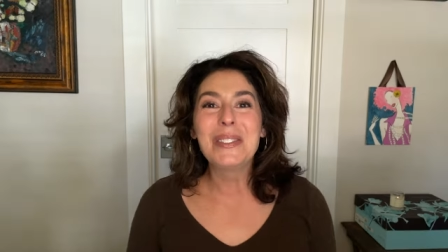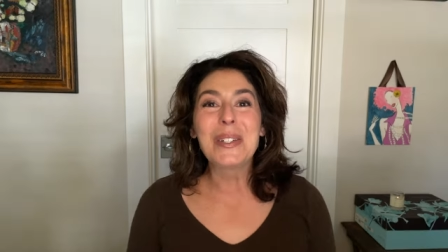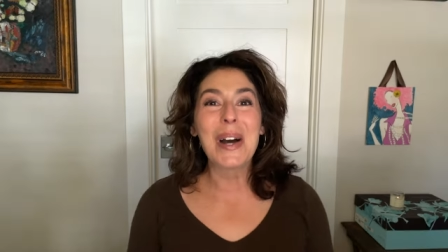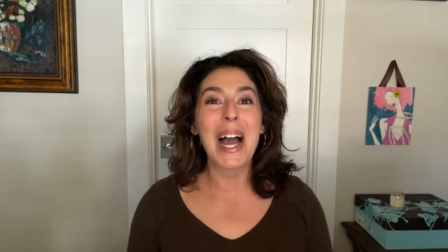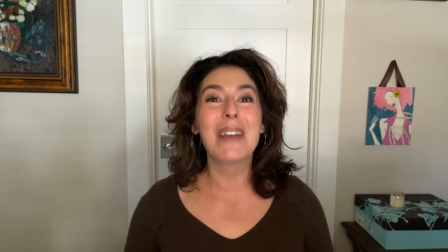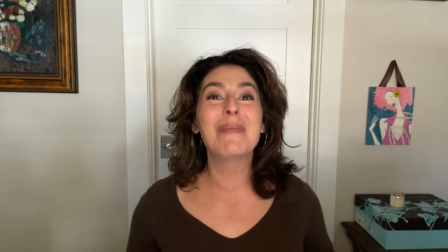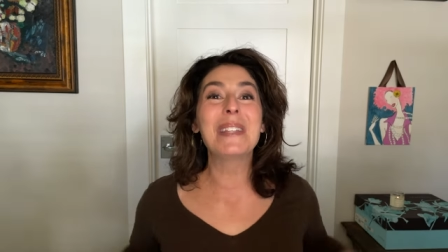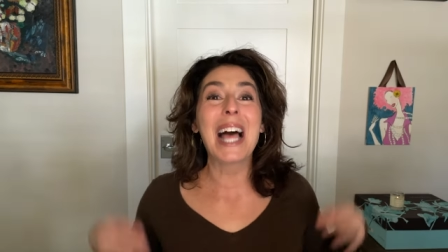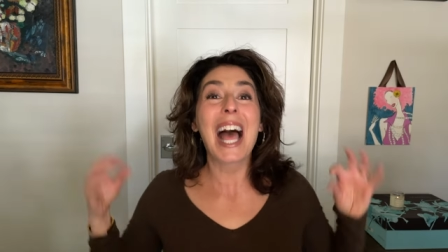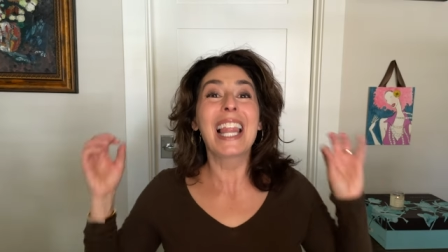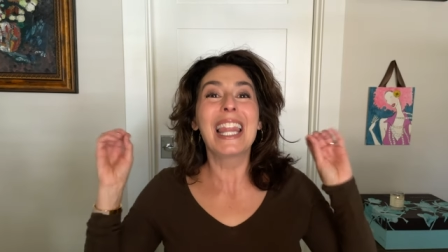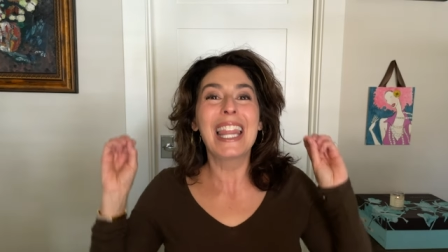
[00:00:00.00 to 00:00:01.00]
So I'm
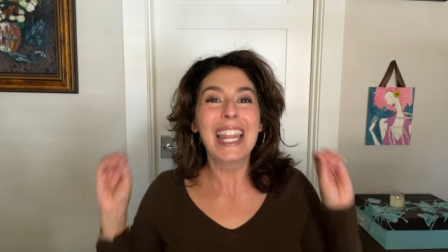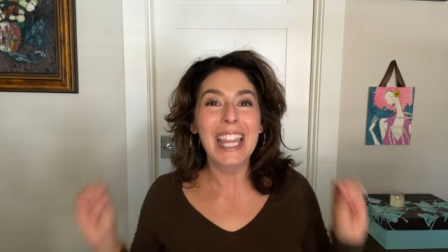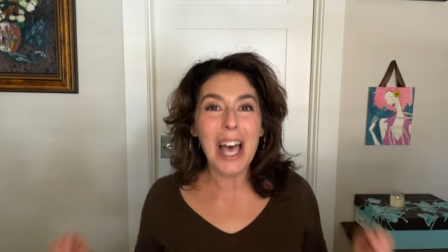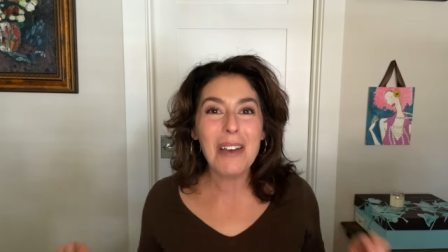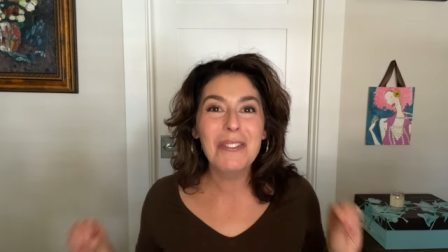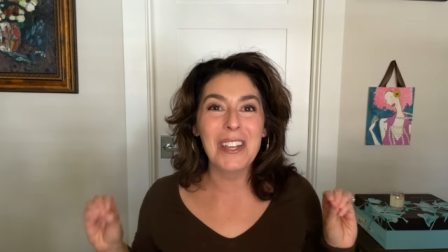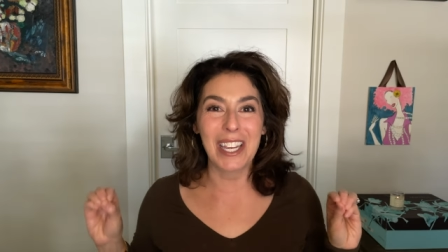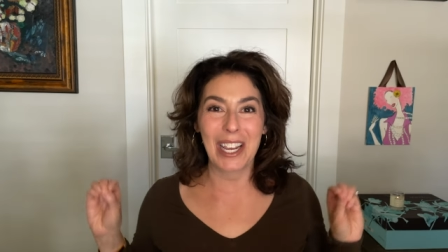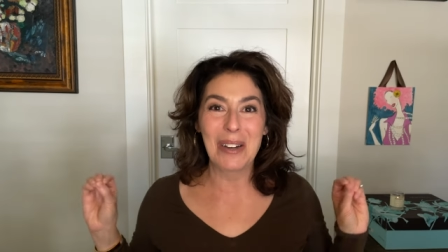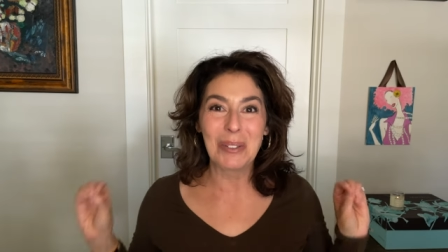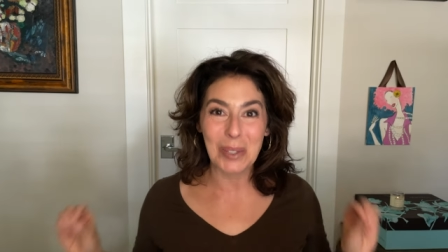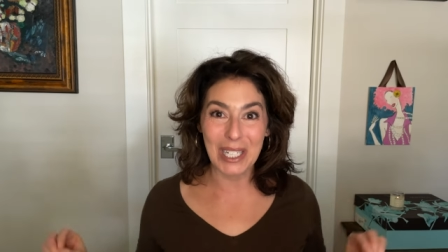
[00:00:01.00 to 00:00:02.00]
loving
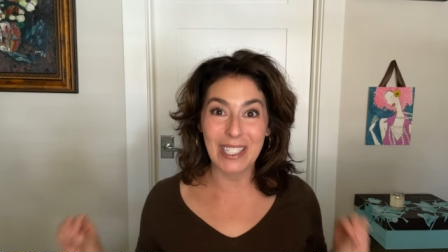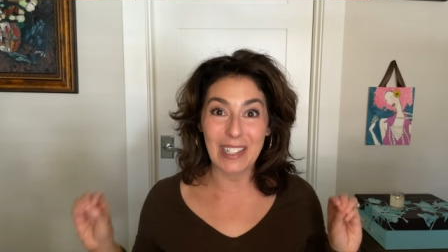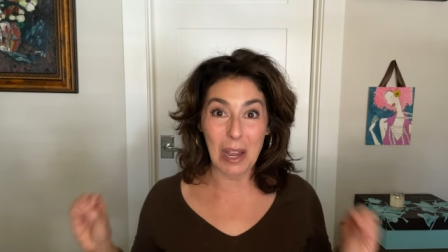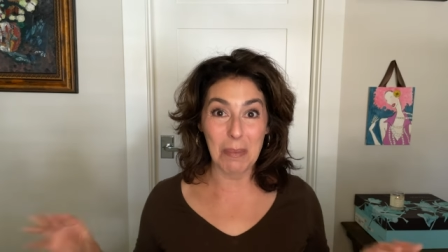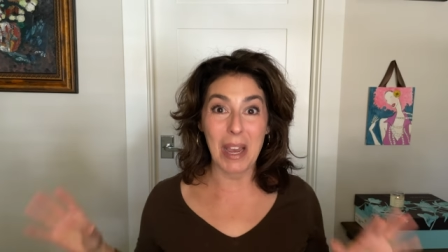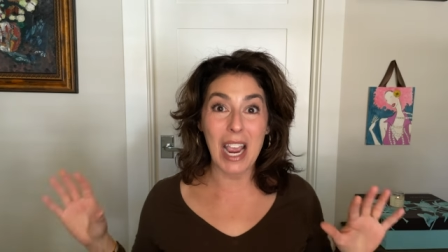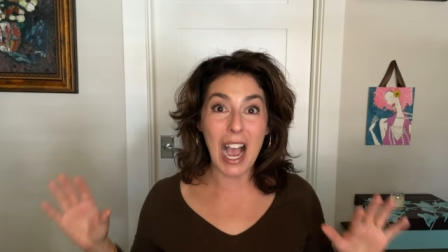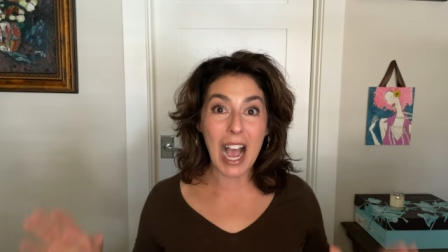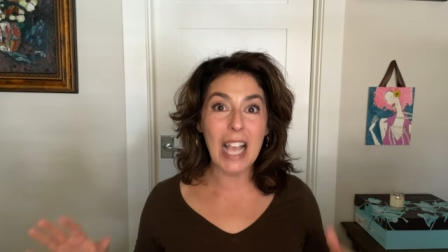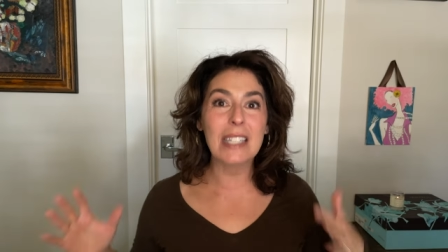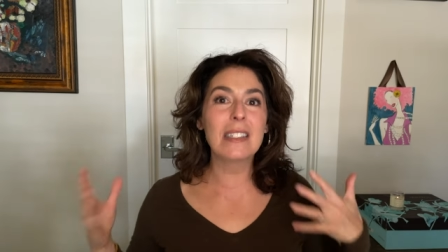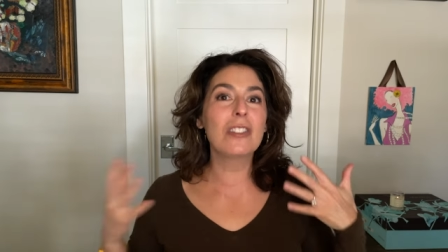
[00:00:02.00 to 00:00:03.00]
what is on my
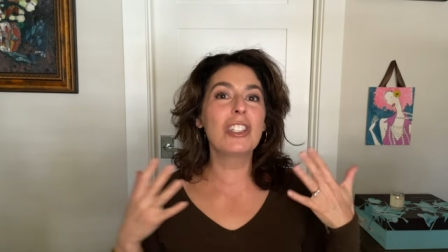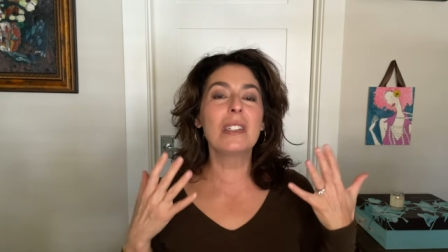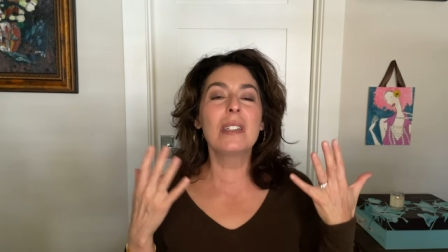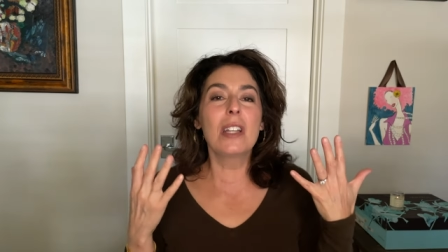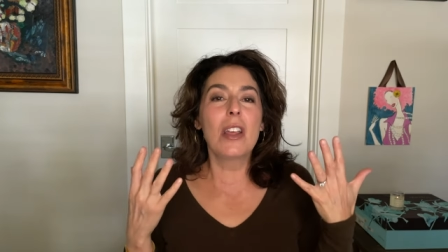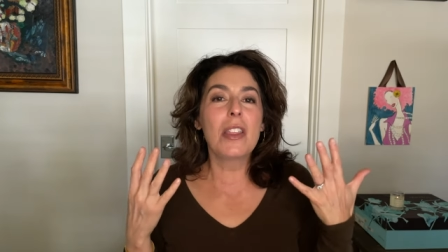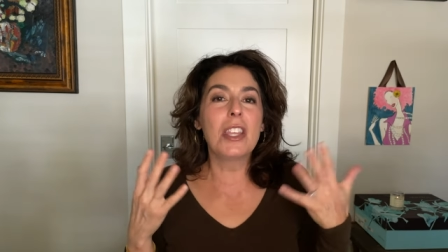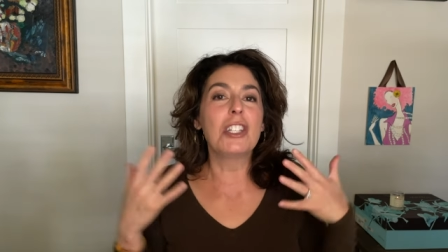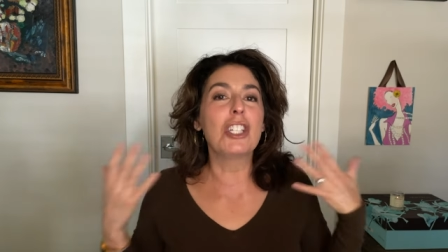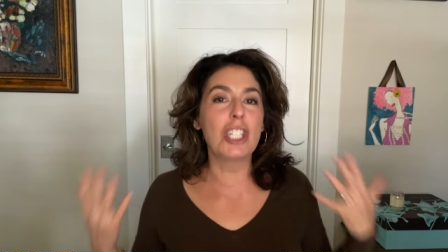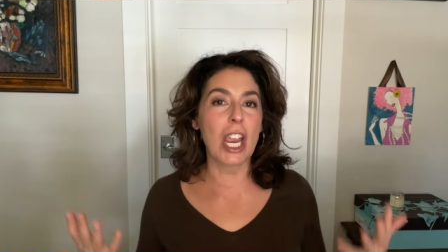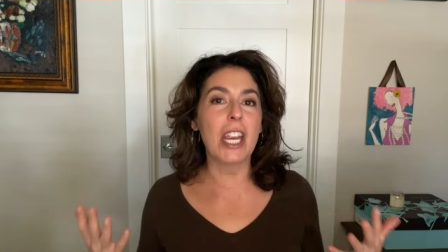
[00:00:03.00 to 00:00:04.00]
eyes, just the
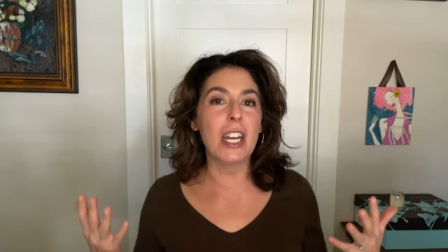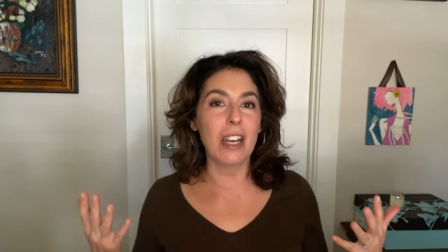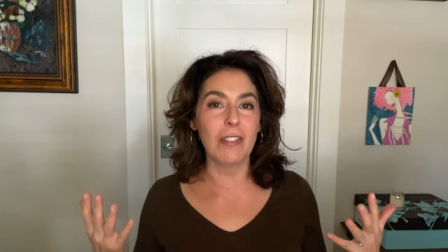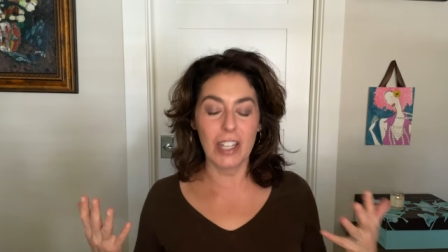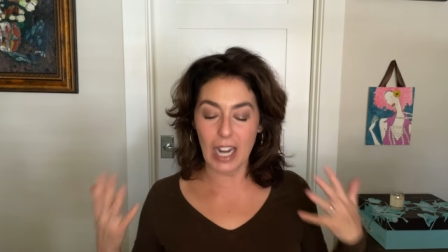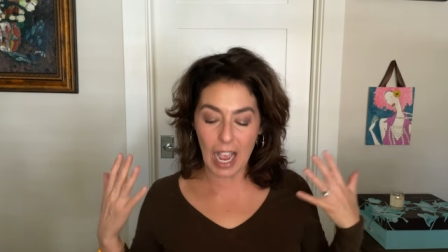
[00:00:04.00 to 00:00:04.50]
shade of it.